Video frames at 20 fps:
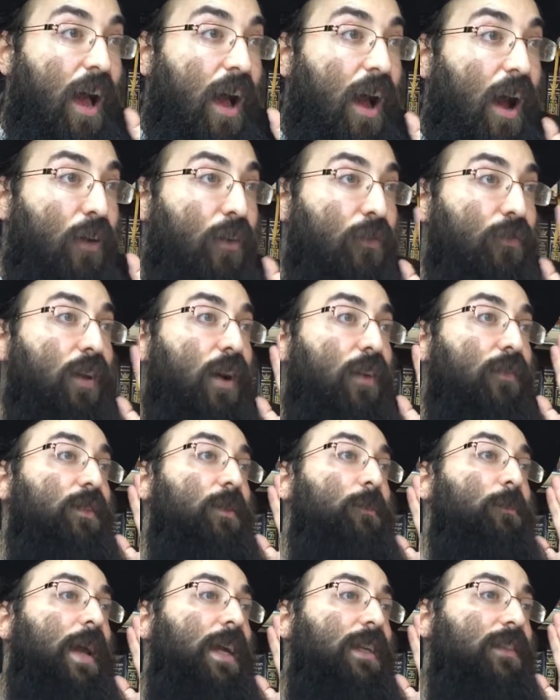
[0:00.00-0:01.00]
of
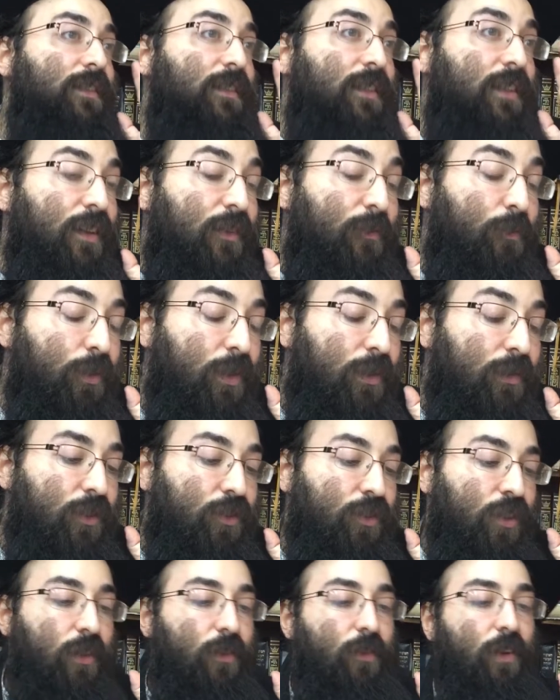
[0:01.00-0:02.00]
the Beis Din of previous
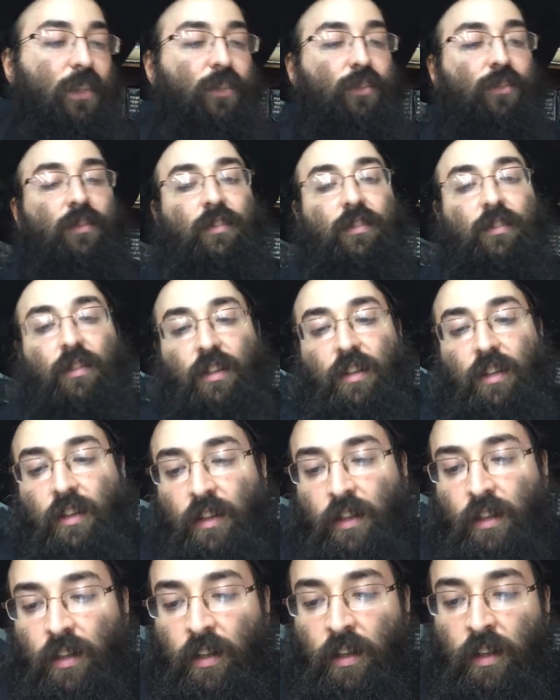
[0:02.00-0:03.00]
generations.
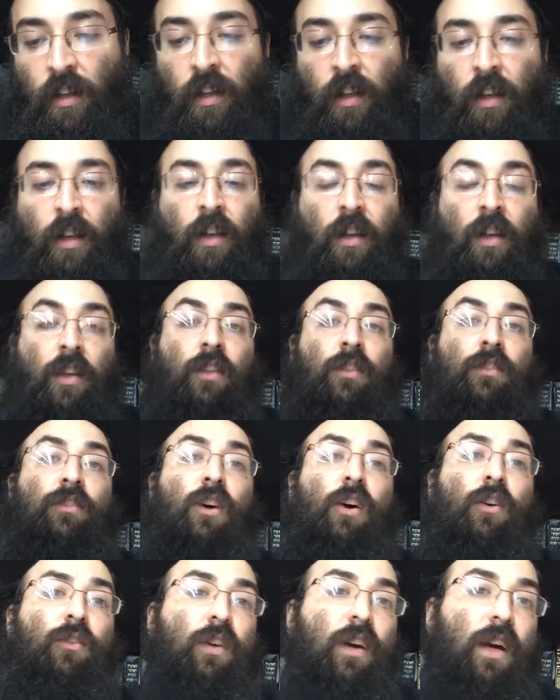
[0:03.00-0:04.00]

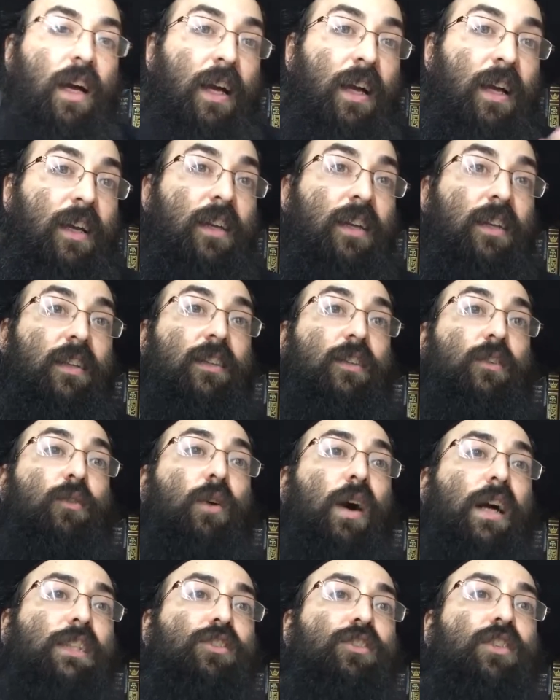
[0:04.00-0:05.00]
So, the
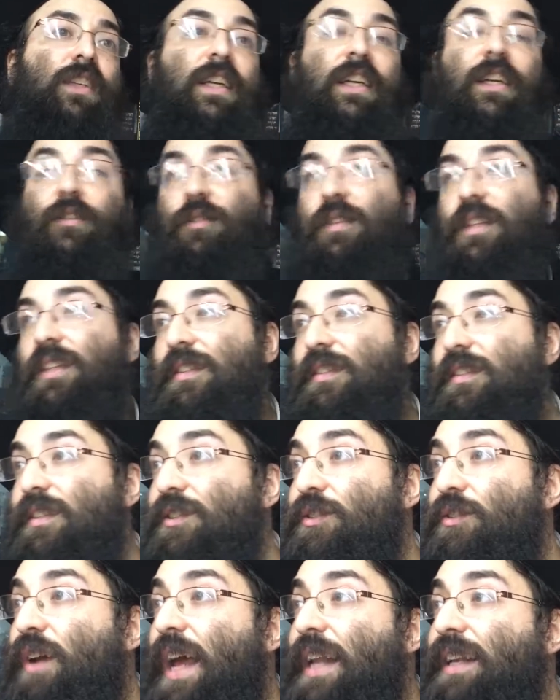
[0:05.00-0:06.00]
question here is
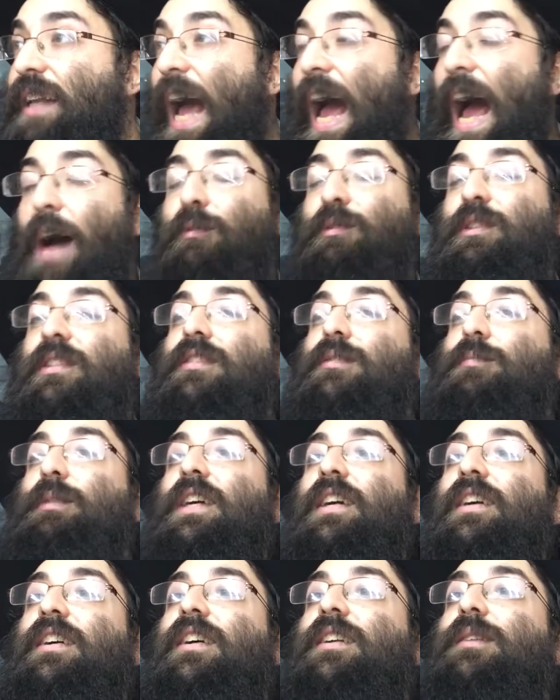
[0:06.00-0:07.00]
there how is the
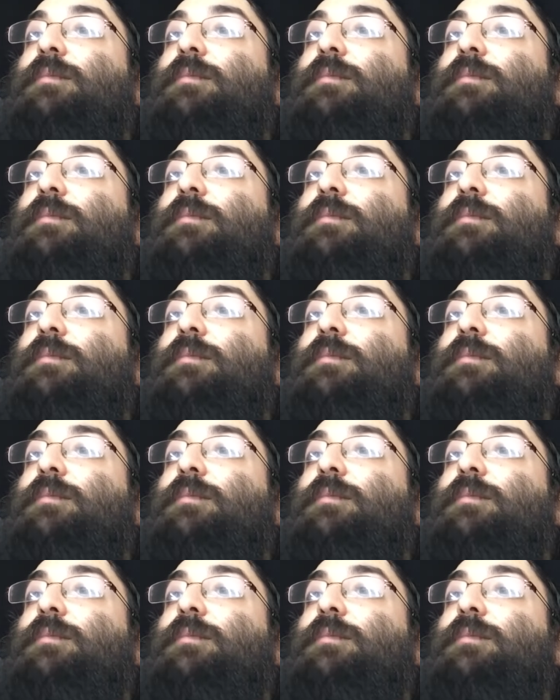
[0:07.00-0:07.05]
smicha going